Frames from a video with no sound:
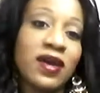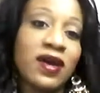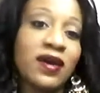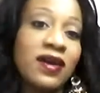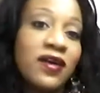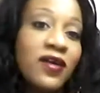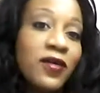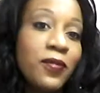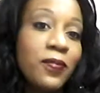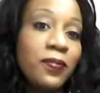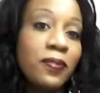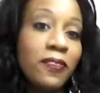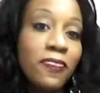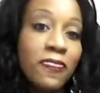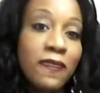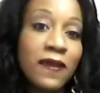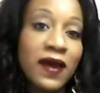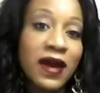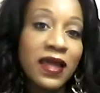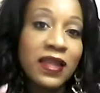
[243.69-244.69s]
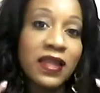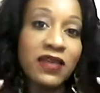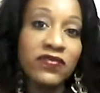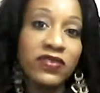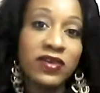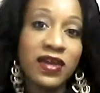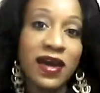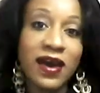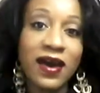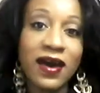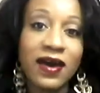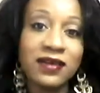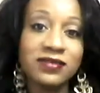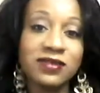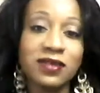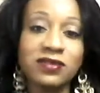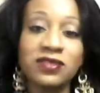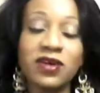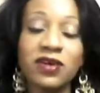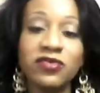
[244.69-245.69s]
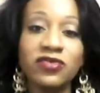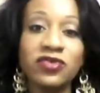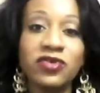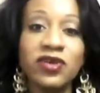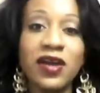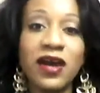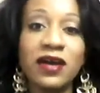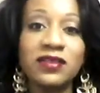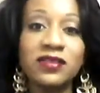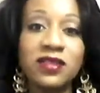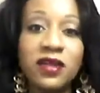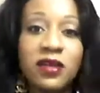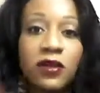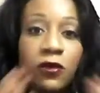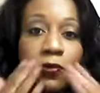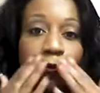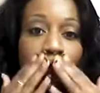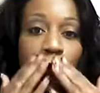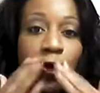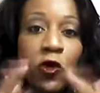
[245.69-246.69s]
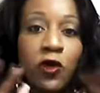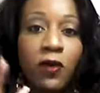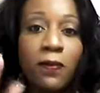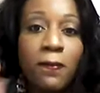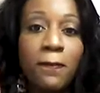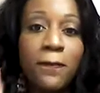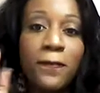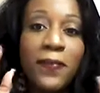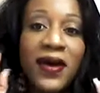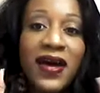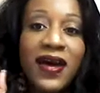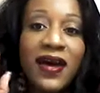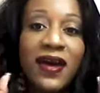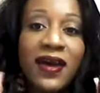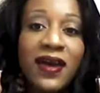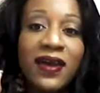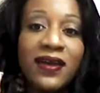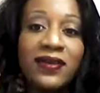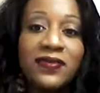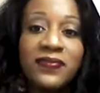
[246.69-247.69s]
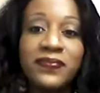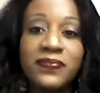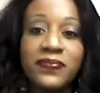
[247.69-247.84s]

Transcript: Um, I love you guys. I'll talk to you guys later. Mwah. Bye.